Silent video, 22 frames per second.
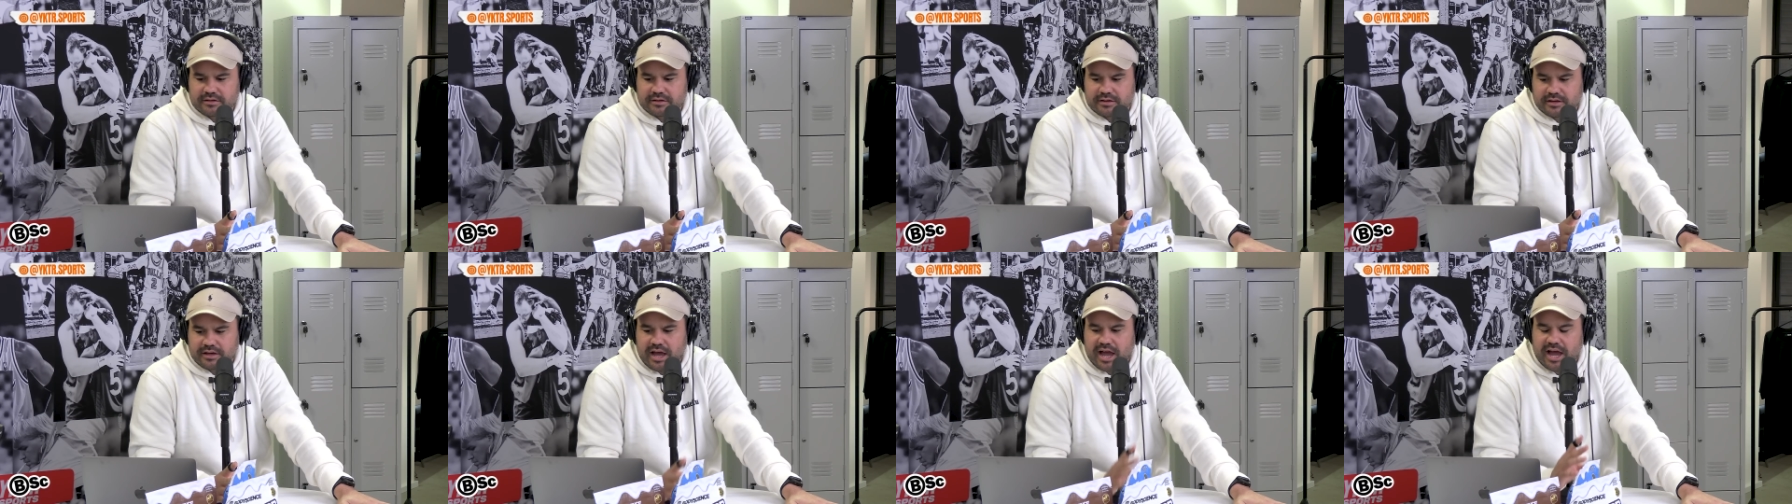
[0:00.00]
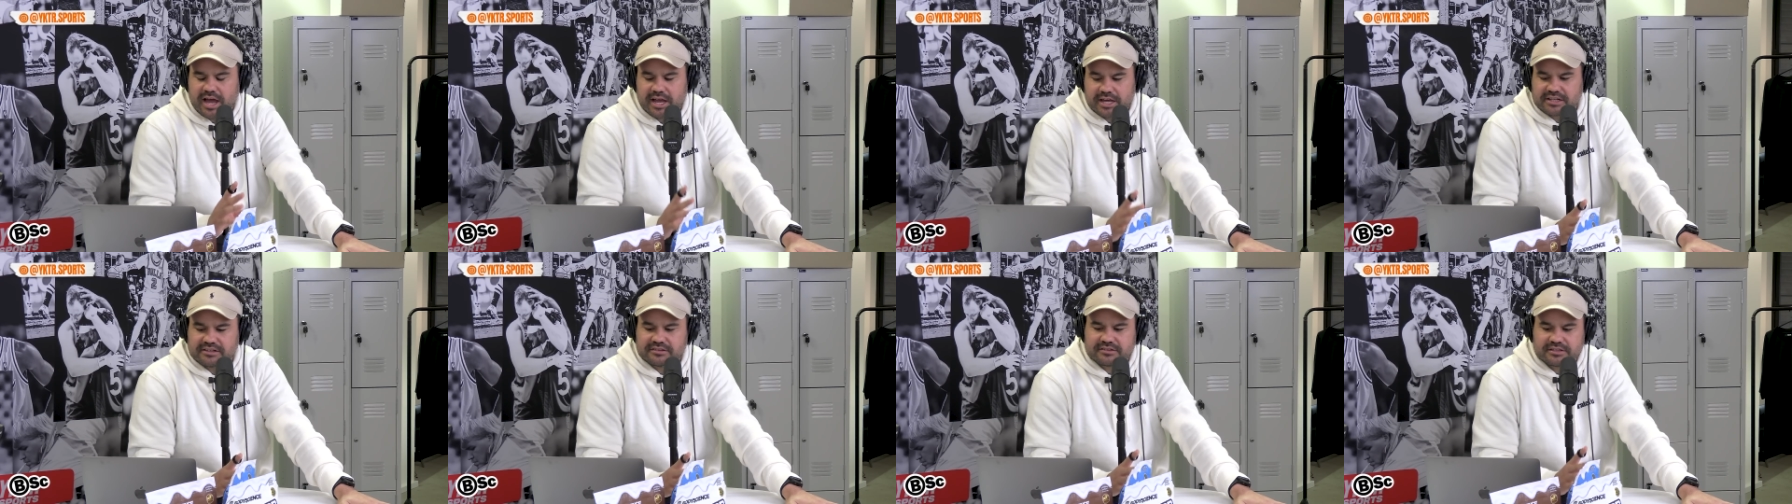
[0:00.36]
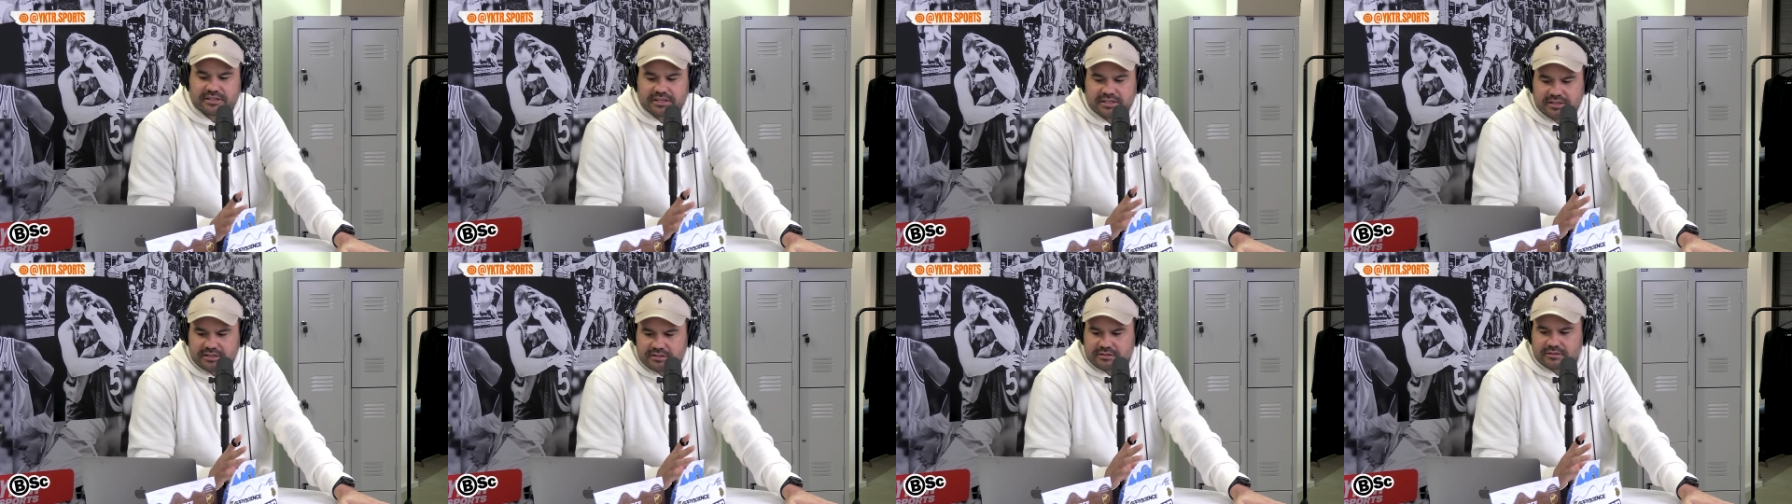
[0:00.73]
a
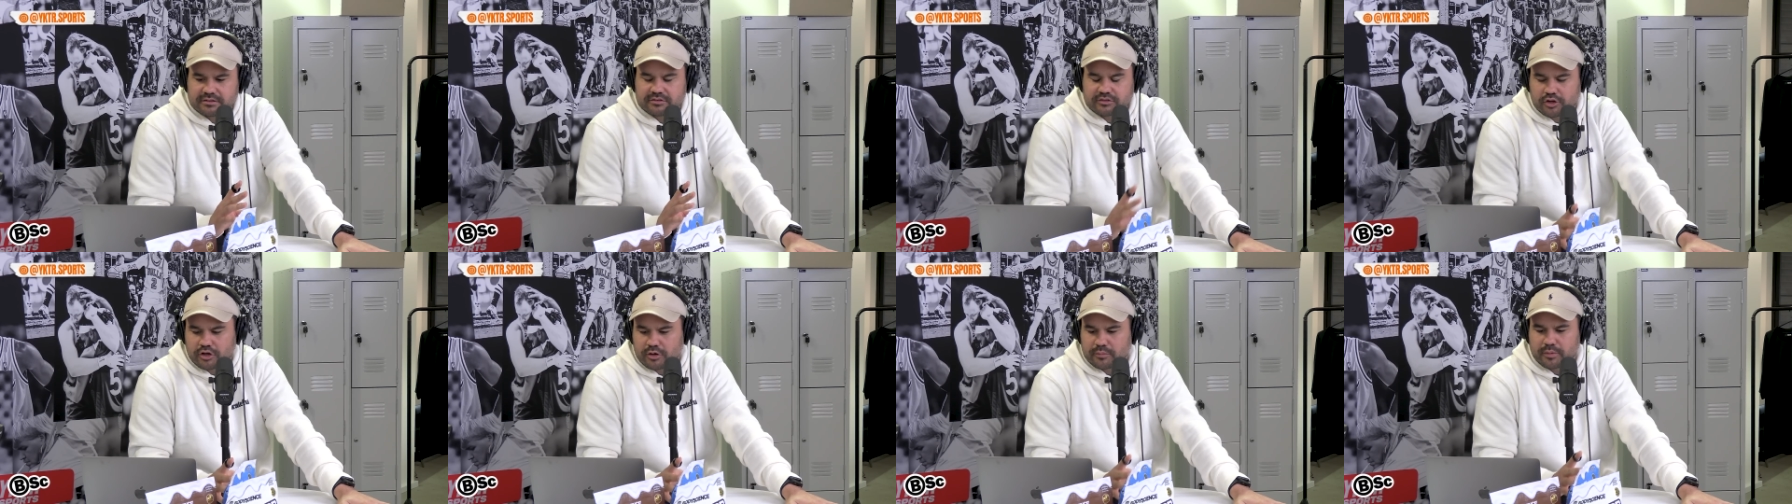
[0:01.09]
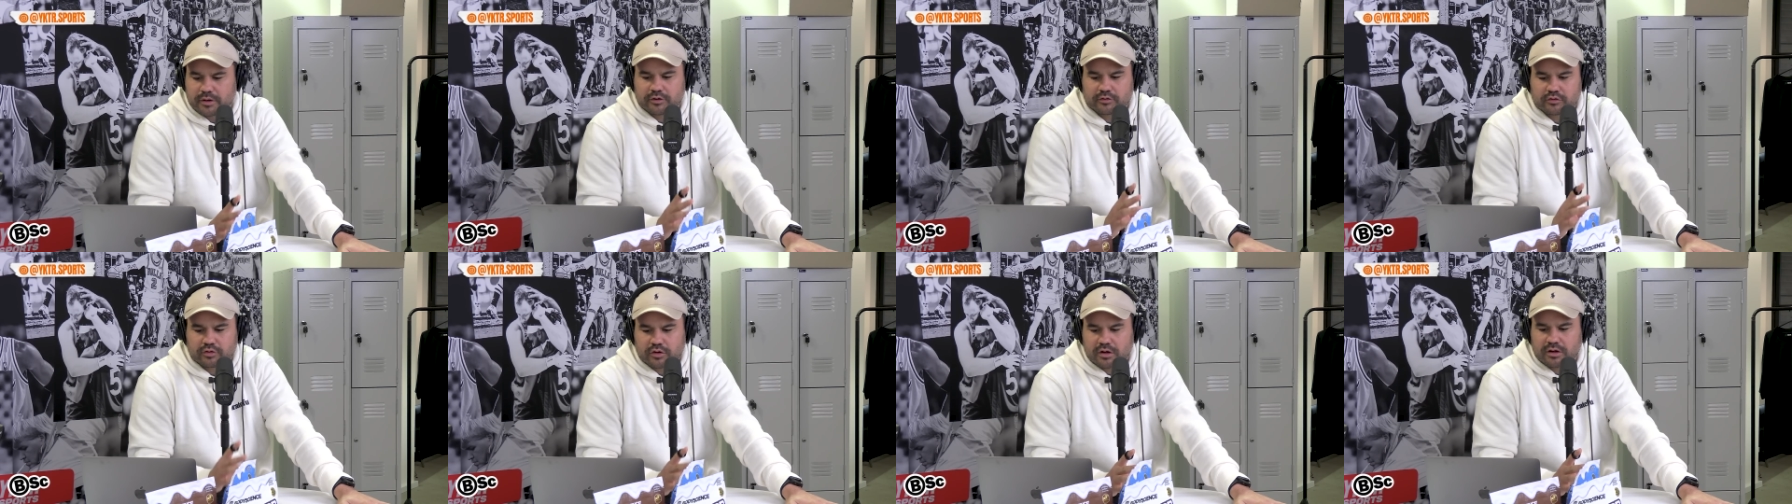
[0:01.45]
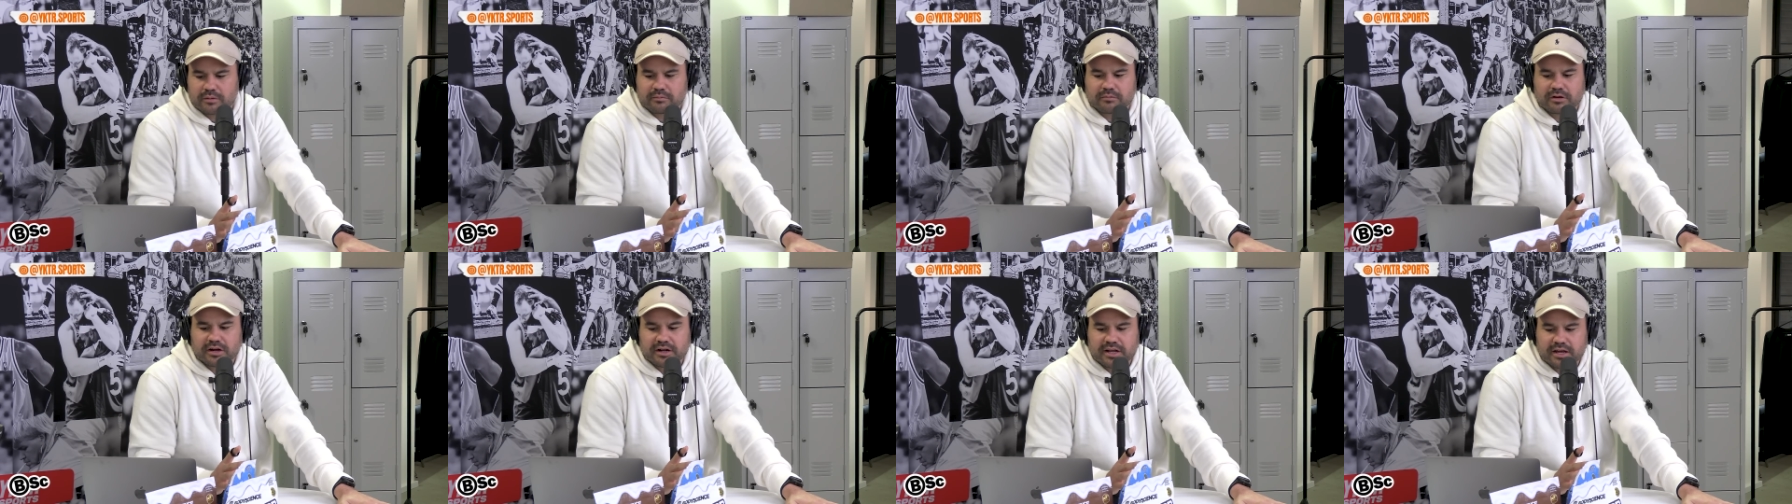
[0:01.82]
Hainsey turbo type
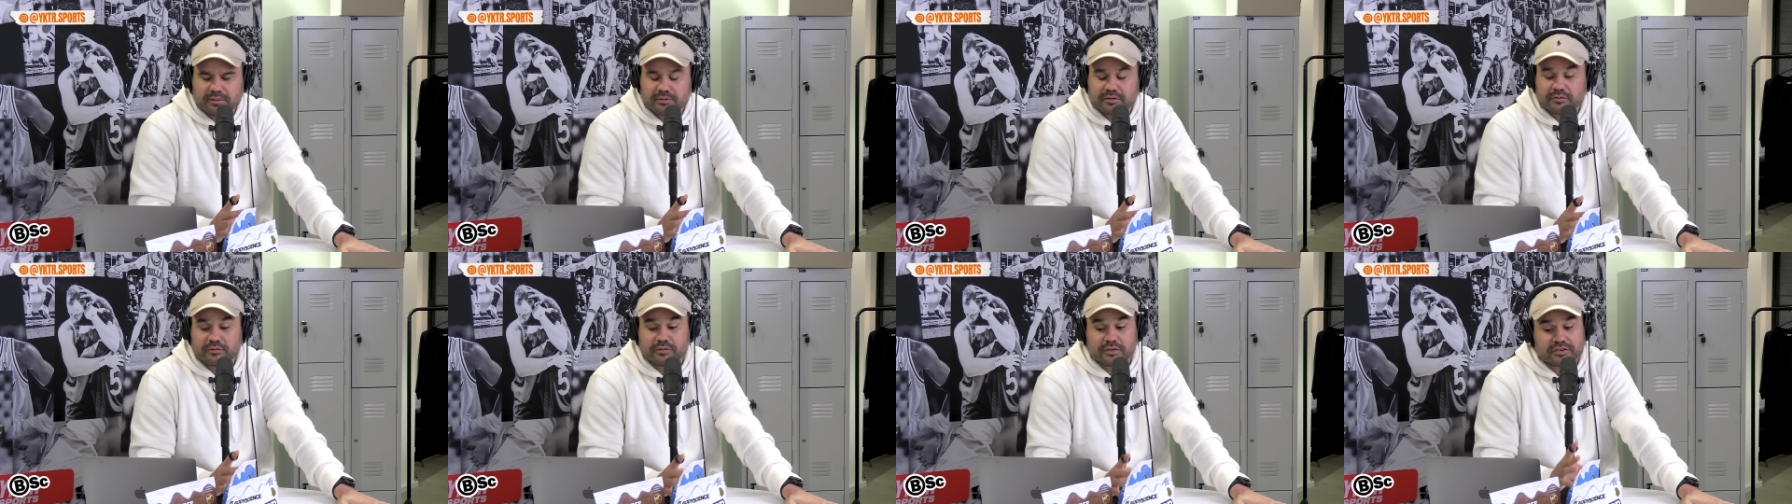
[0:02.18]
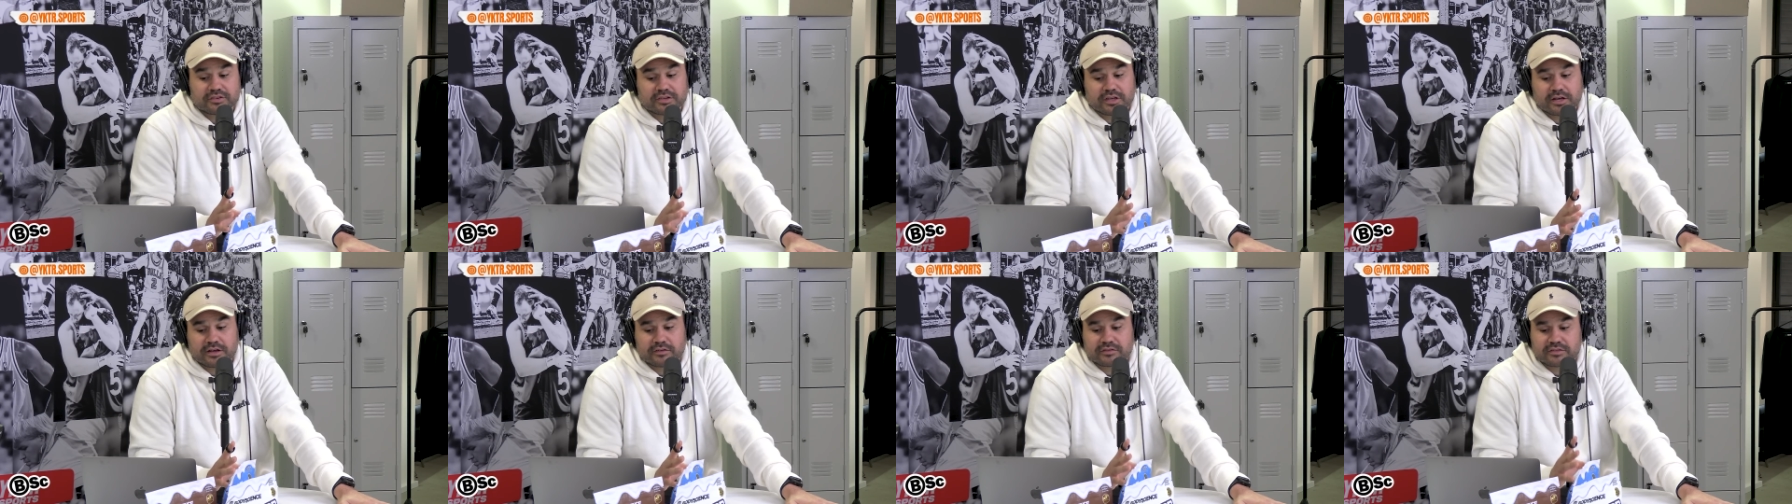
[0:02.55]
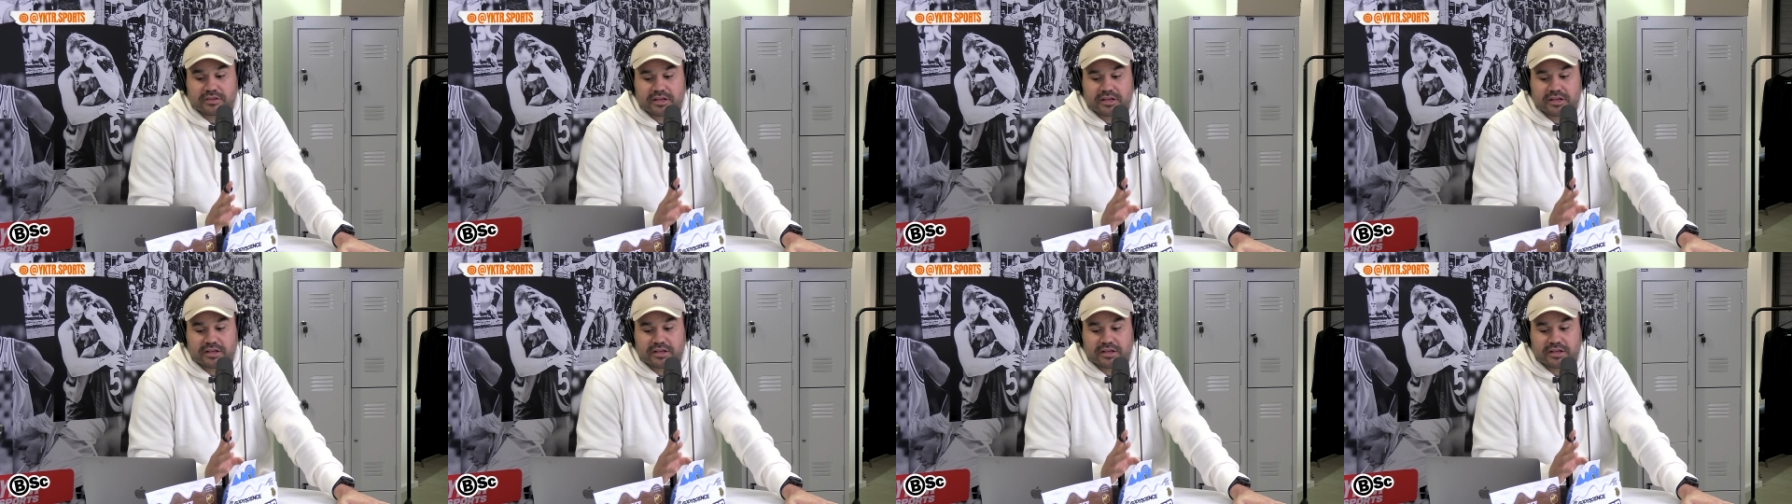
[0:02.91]
run happening for Souths.